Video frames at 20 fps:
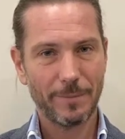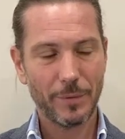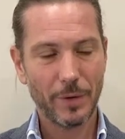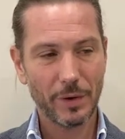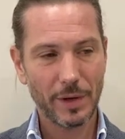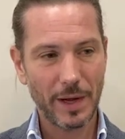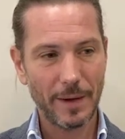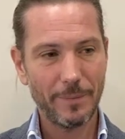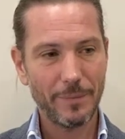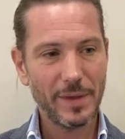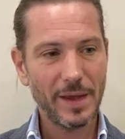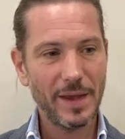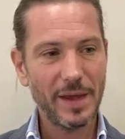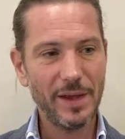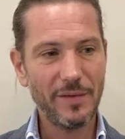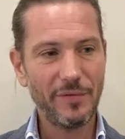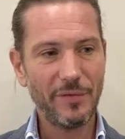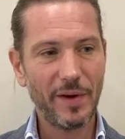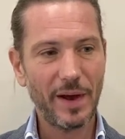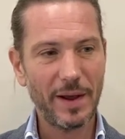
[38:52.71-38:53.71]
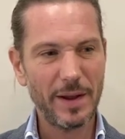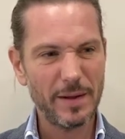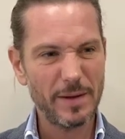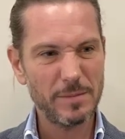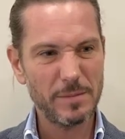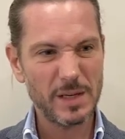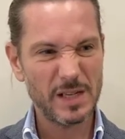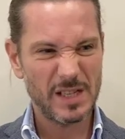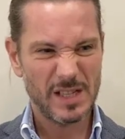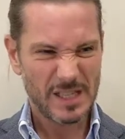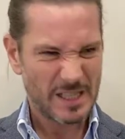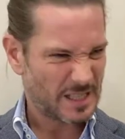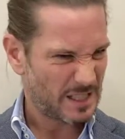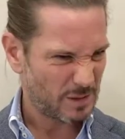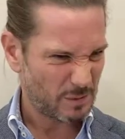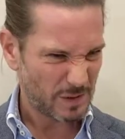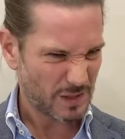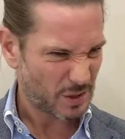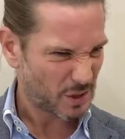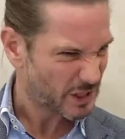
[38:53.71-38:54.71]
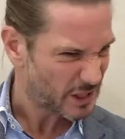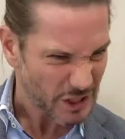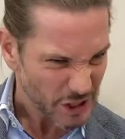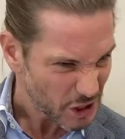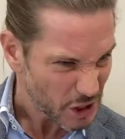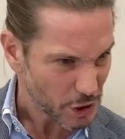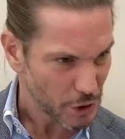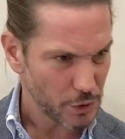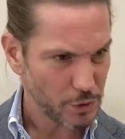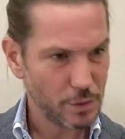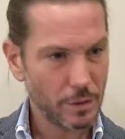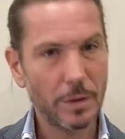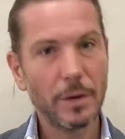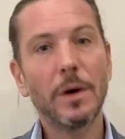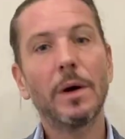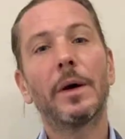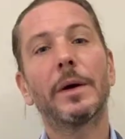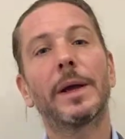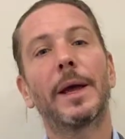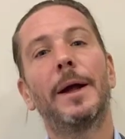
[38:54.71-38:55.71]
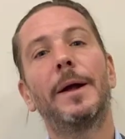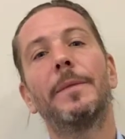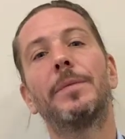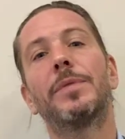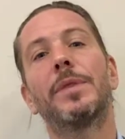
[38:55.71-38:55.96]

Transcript: Okay, if I emit, I want to kill you. Okay,